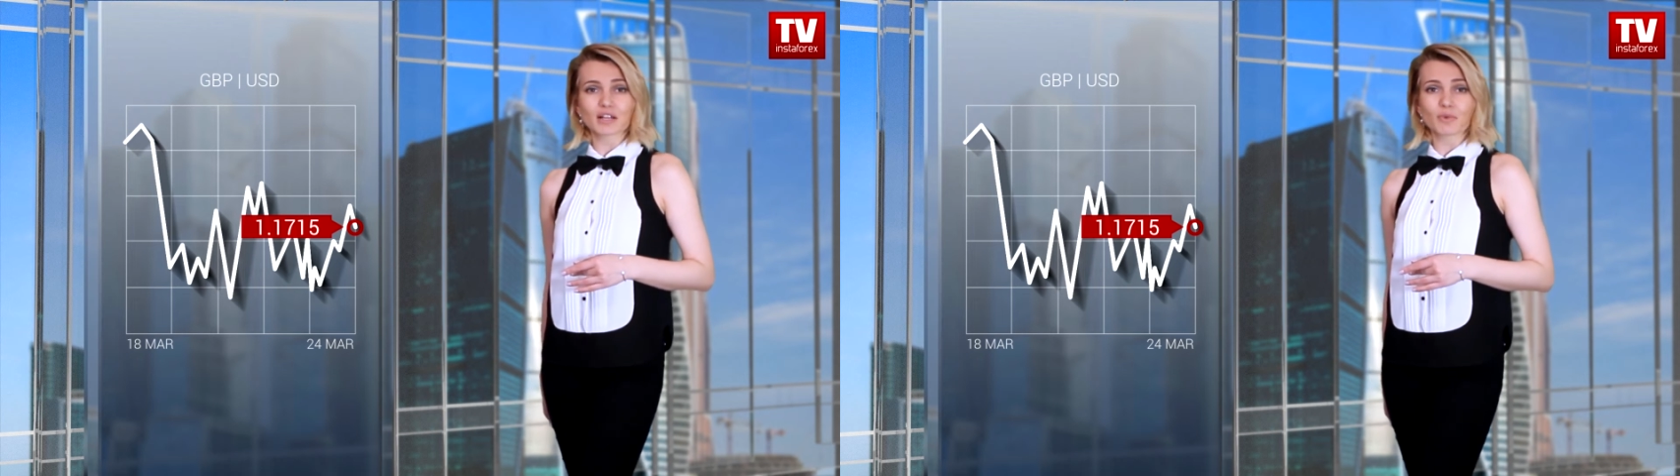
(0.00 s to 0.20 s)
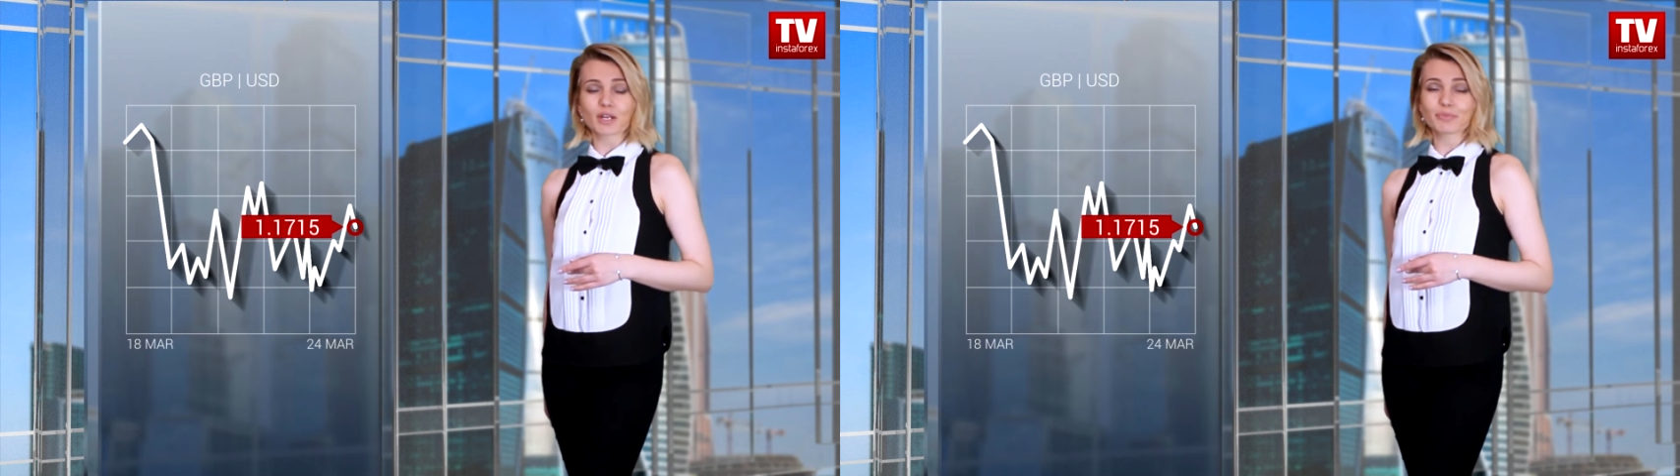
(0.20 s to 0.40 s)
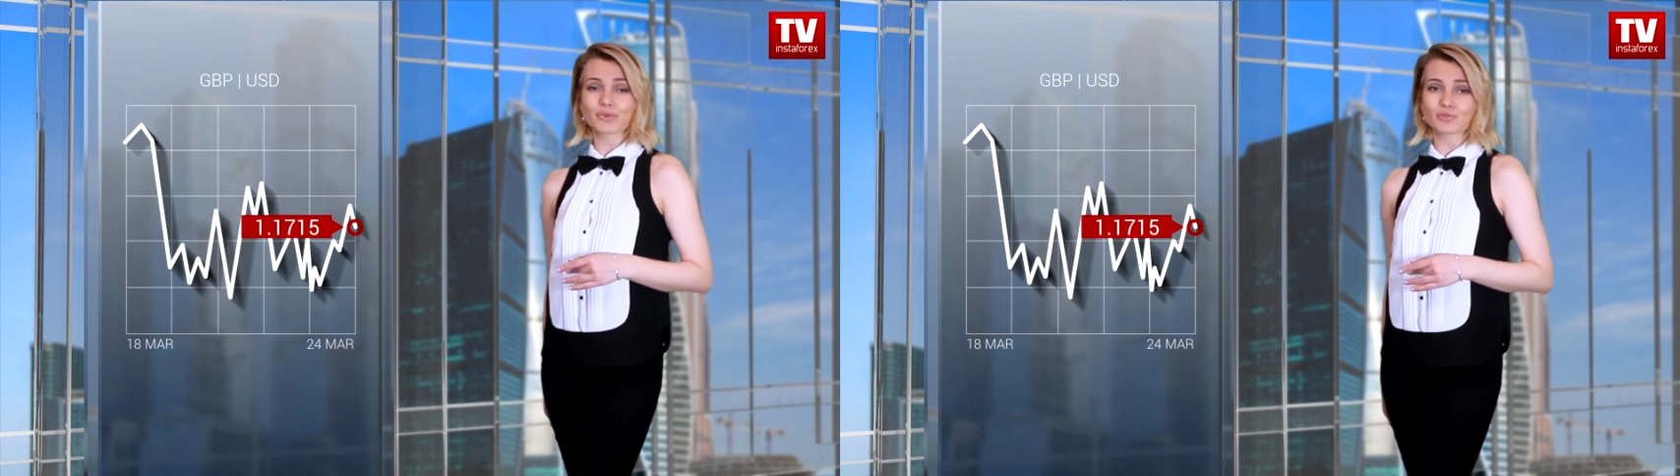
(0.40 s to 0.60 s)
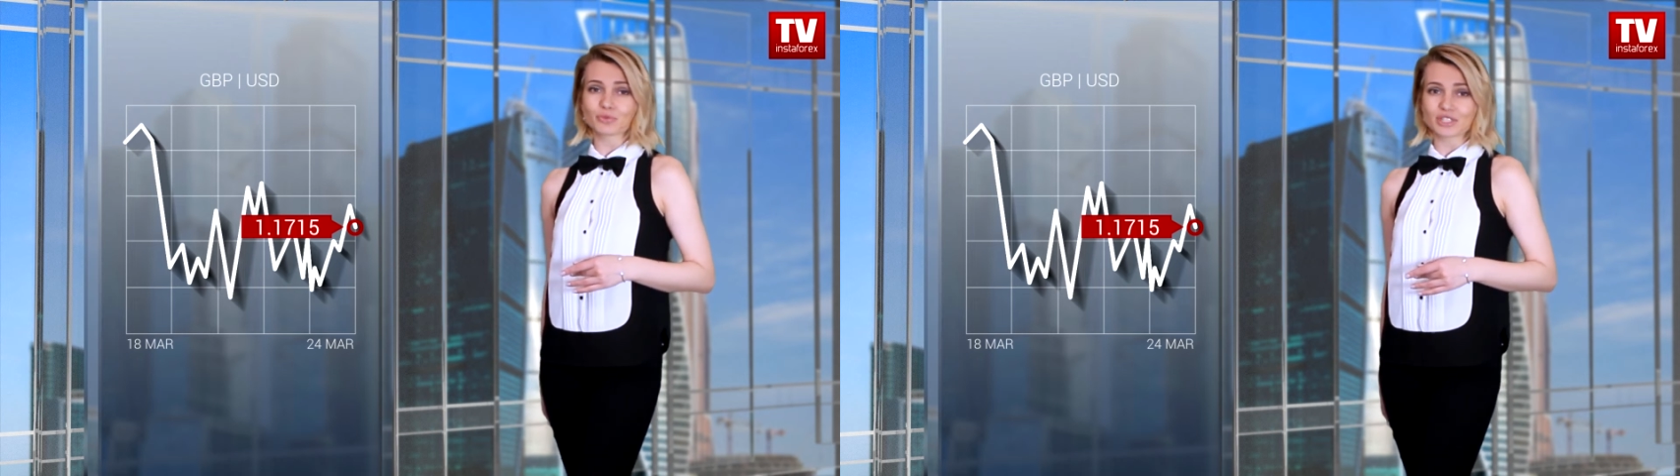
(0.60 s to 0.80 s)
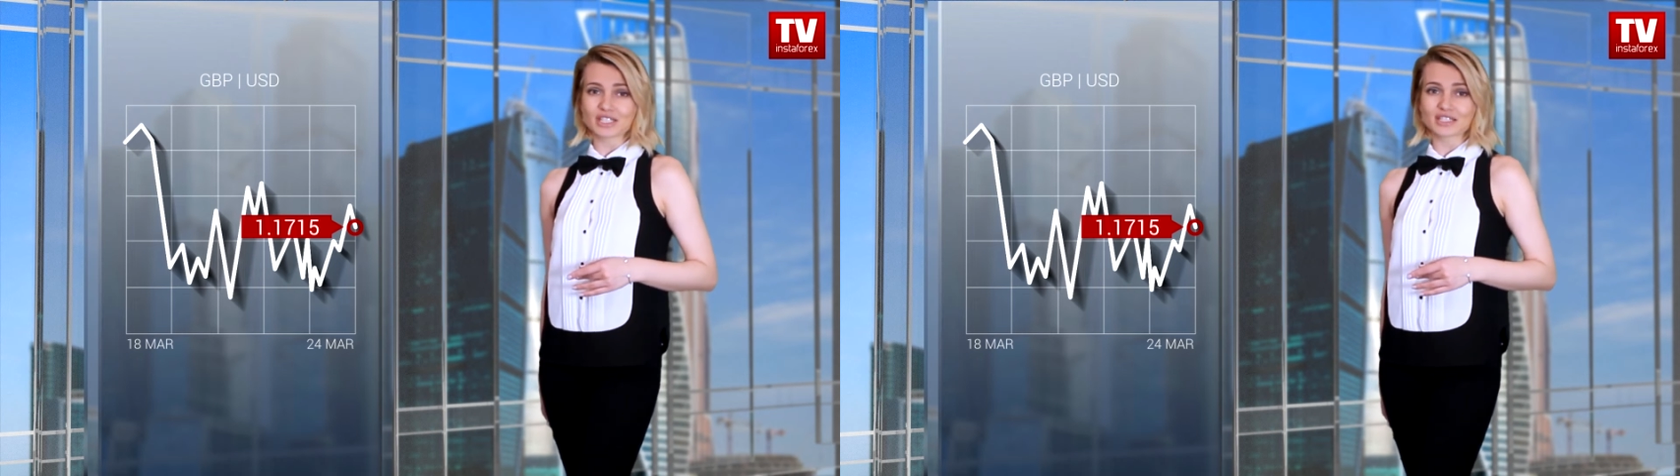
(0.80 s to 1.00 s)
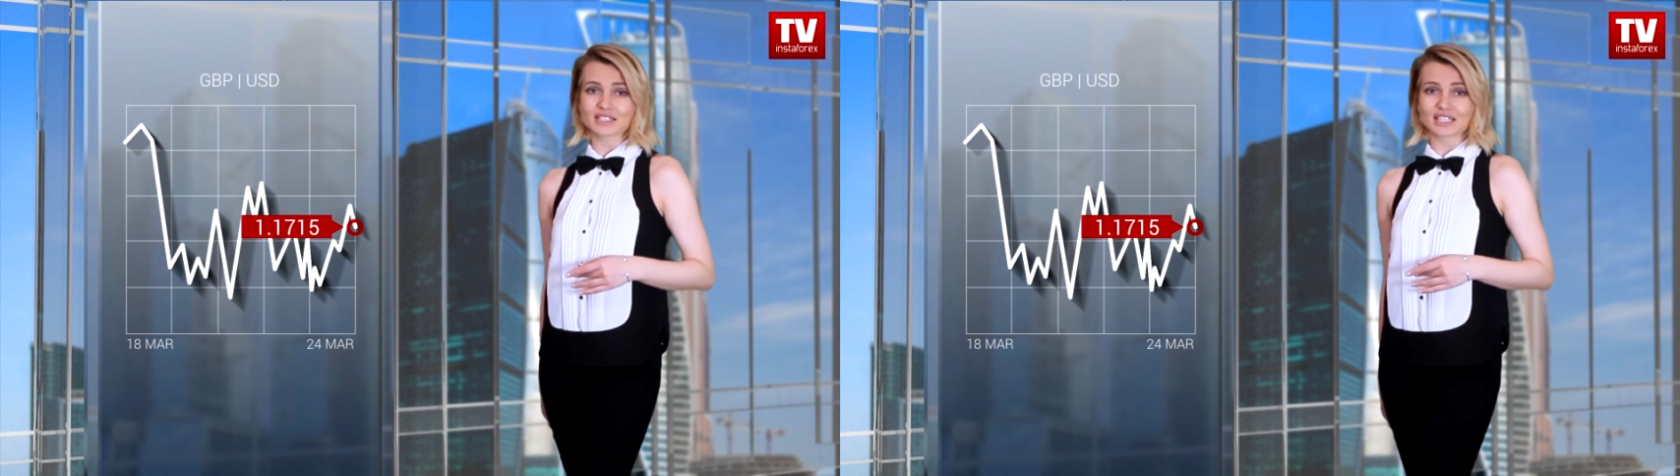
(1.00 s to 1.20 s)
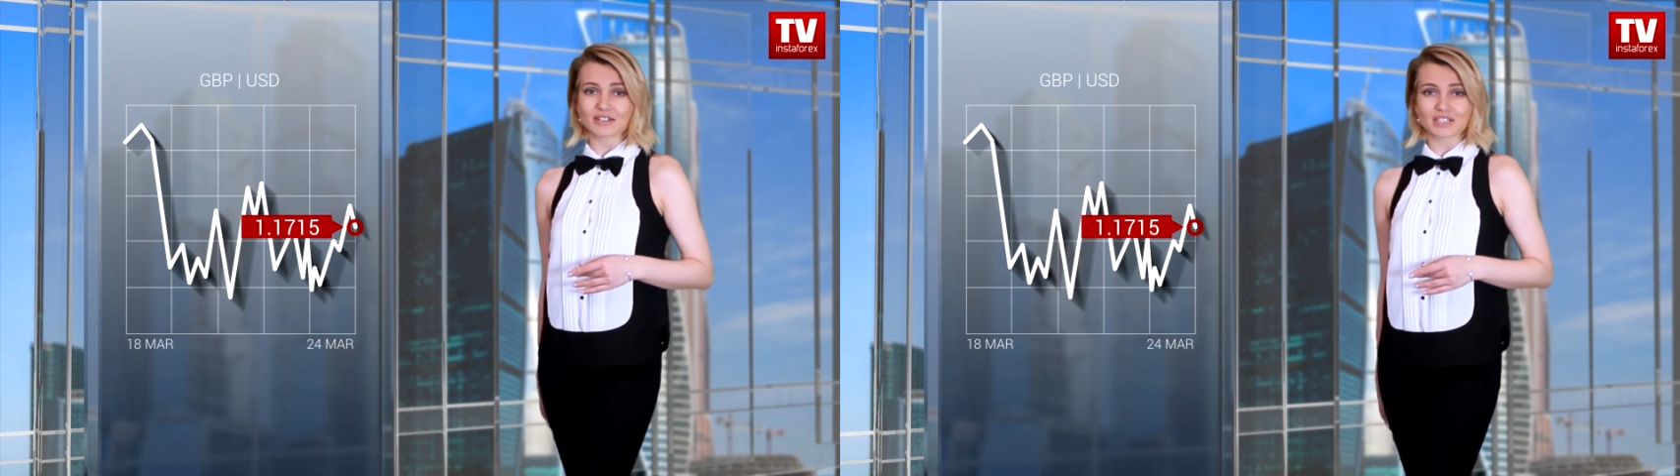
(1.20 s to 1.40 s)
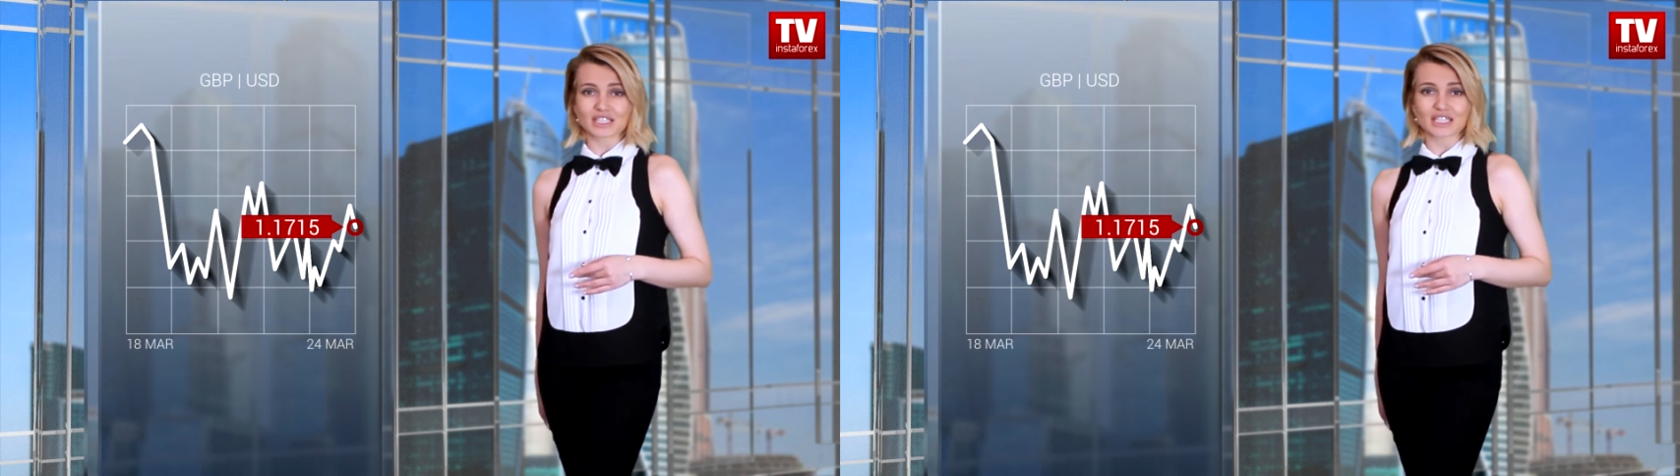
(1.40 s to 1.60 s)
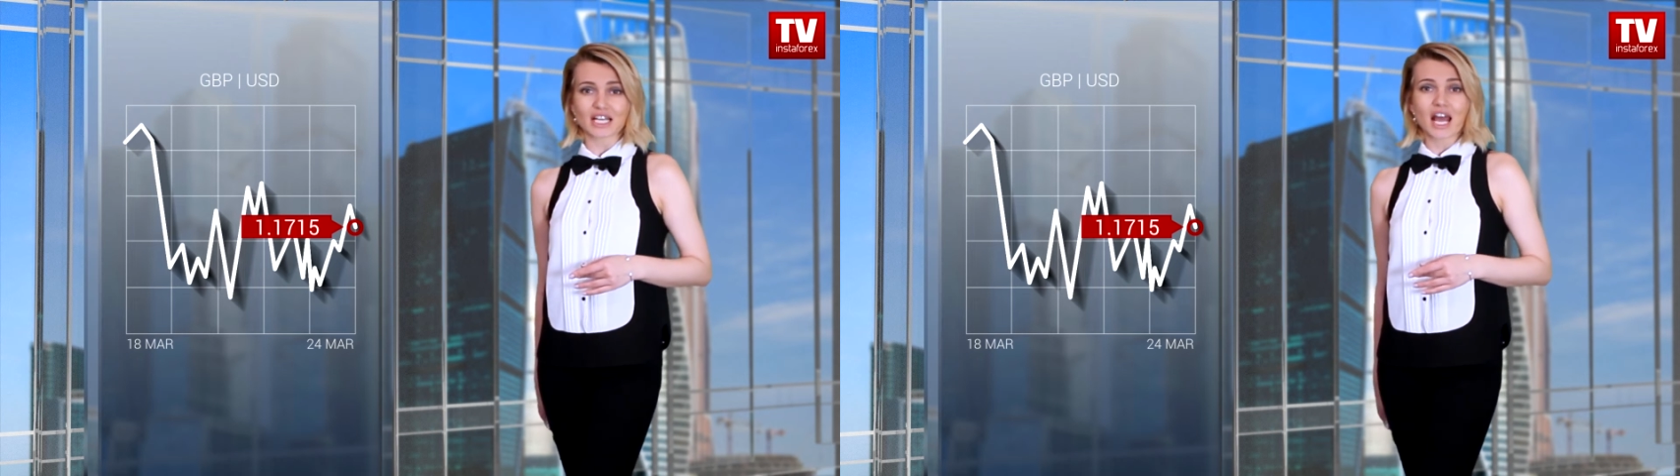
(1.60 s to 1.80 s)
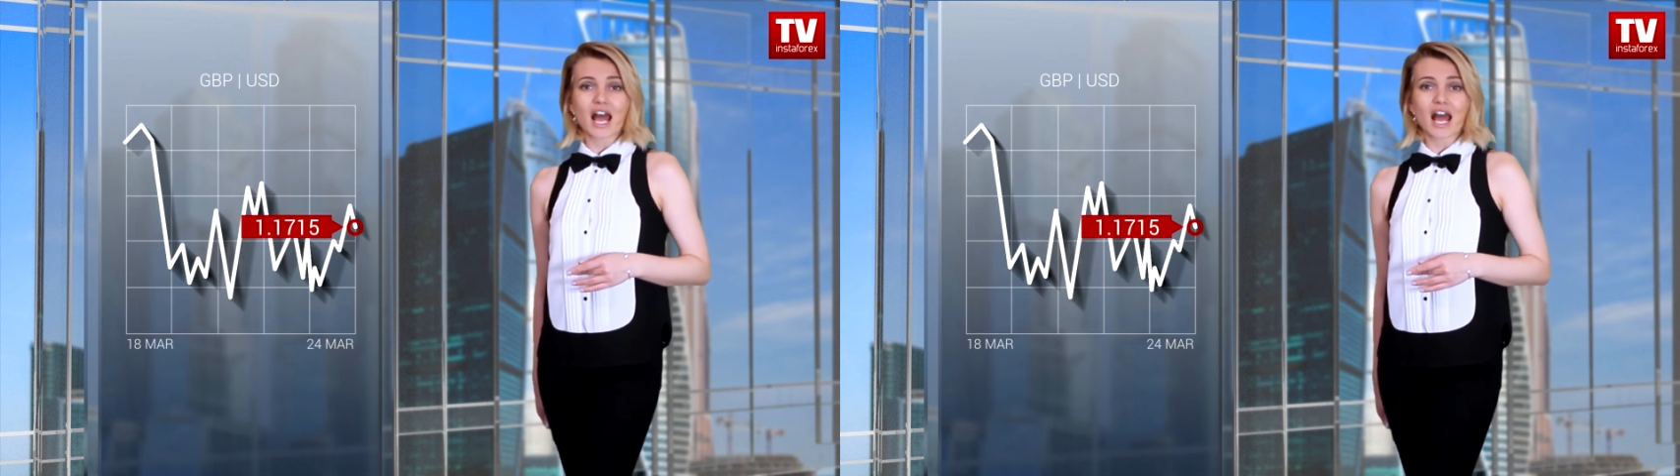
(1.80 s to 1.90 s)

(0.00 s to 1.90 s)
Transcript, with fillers: 1.1470.